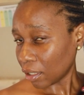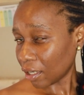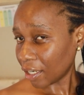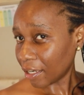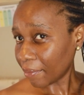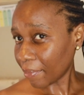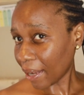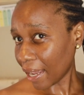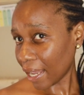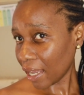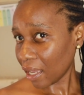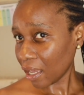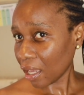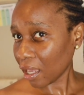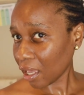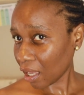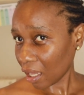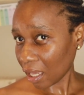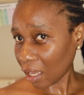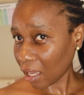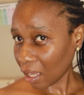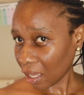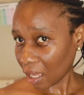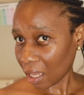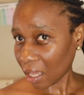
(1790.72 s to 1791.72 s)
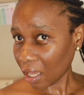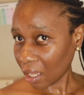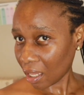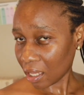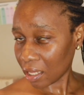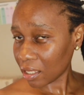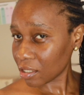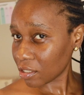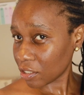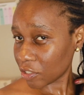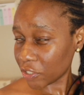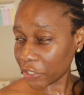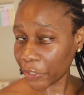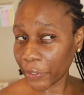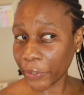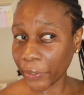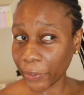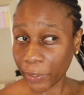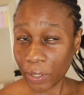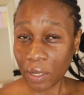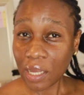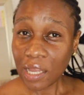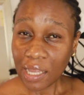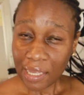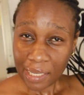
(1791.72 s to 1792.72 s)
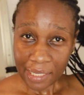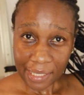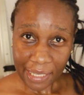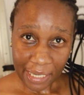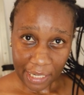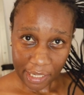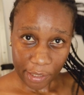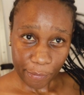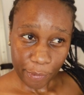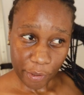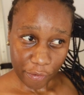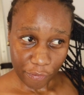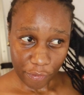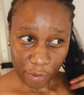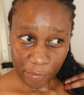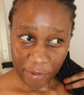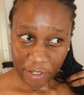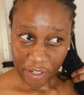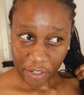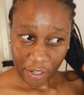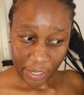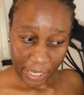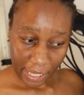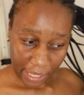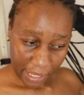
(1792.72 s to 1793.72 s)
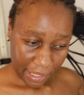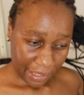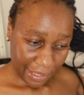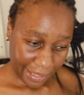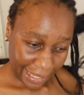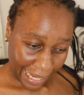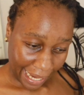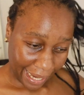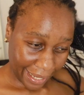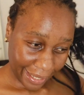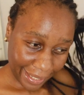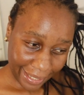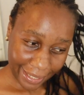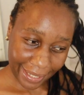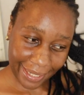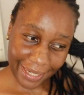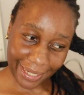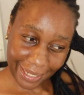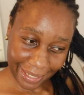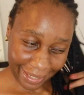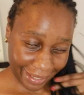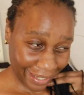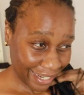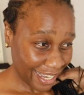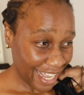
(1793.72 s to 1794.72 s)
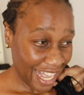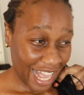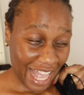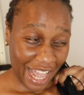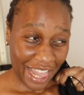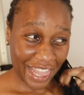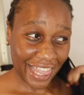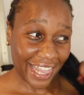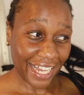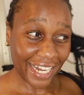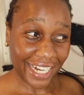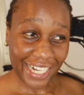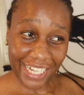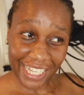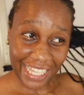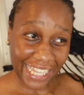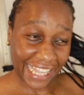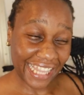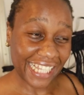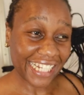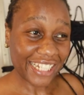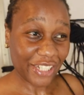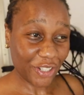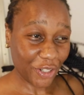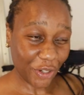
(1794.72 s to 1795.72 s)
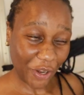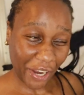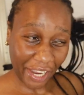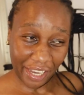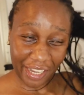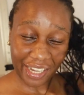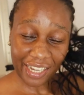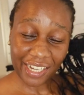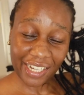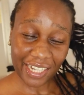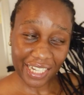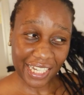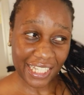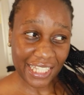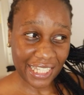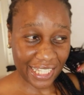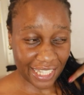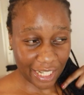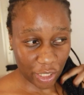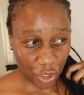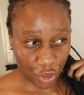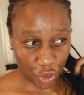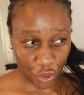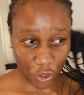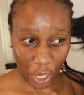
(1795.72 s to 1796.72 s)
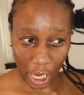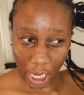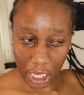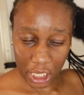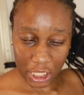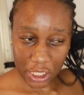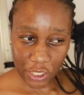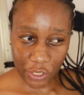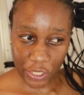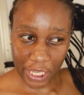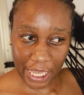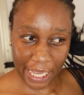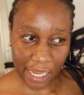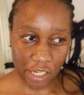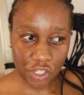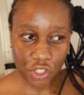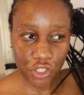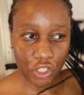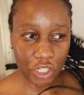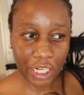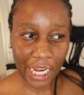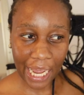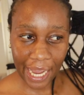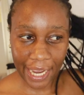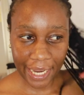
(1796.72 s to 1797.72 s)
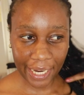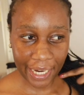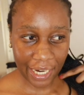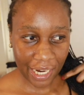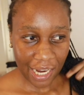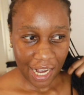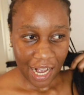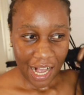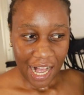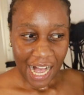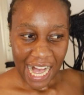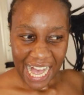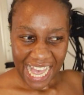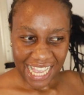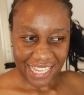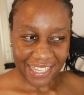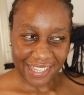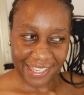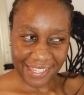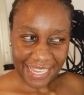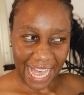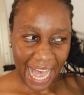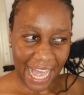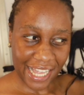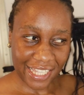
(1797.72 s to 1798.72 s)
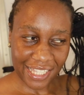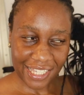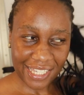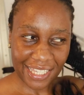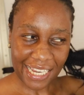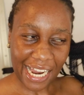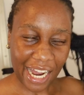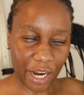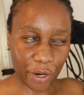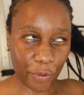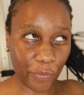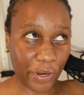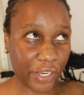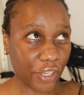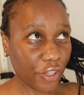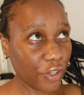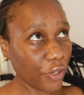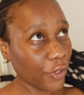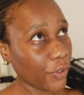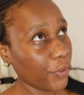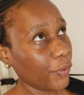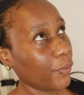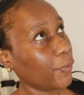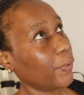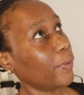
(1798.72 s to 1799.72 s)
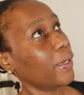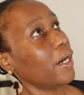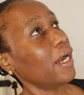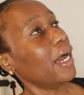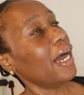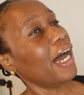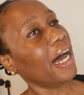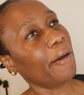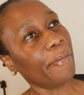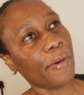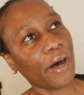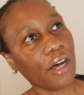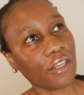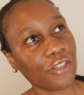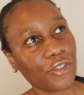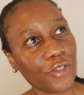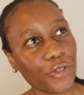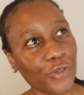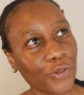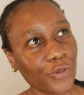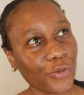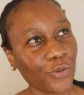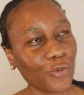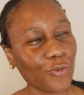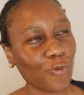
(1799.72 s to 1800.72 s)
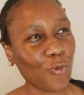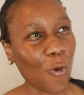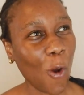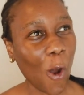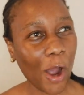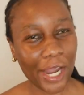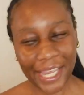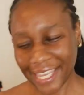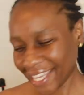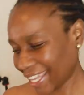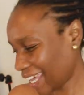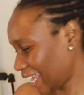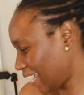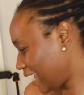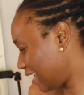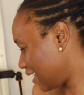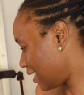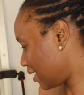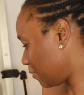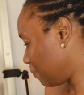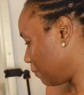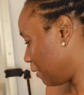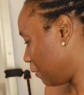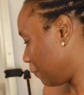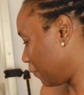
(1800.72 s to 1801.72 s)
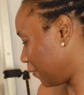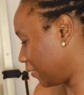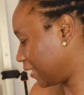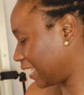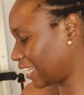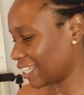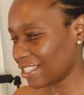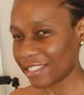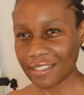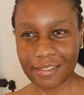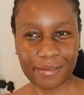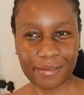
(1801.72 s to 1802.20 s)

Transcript: on my hair. So getting perfume on your hair is like the trick. It's the trick to get you like a scent. Like when you about to walk in, people can